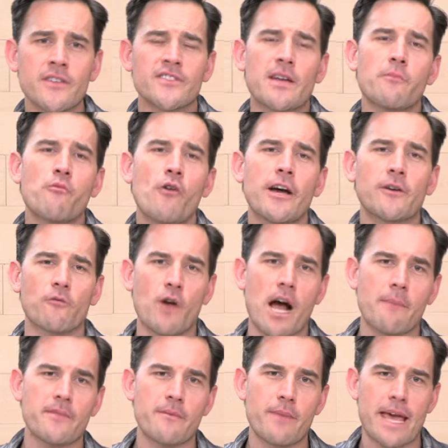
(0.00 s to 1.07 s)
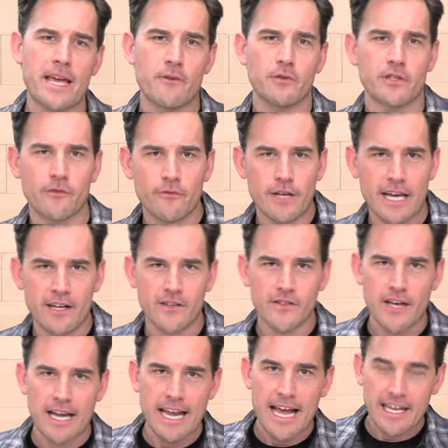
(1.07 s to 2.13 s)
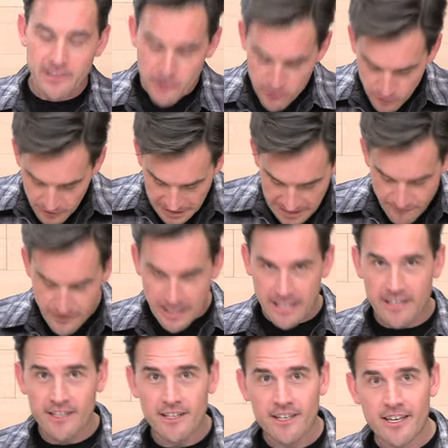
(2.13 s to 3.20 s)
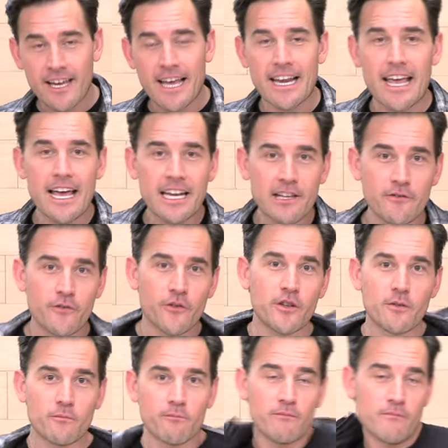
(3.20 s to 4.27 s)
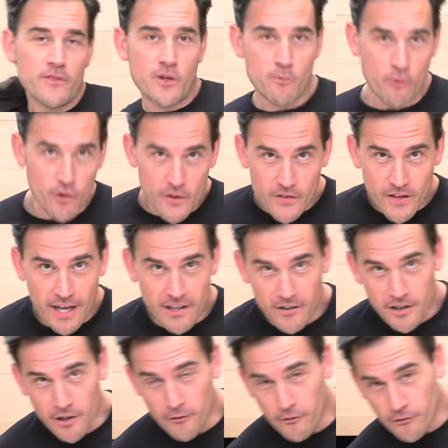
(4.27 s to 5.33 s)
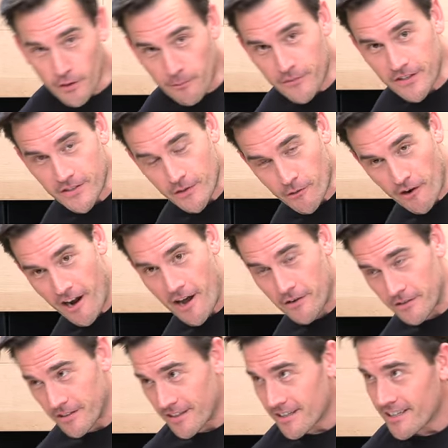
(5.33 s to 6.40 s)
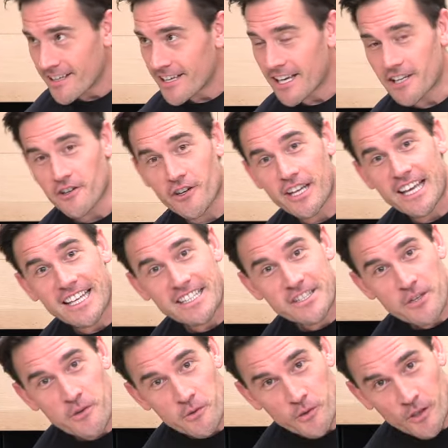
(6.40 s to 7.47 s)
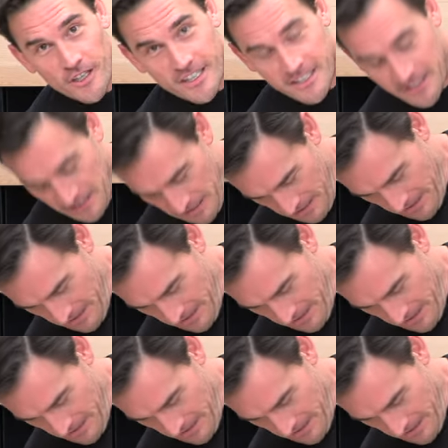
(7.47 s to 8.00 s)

step one, rob the bank with the flannel side. As you're leaving and heading for your motorcycle, you're gonna flip this around and you're gonna get two looks.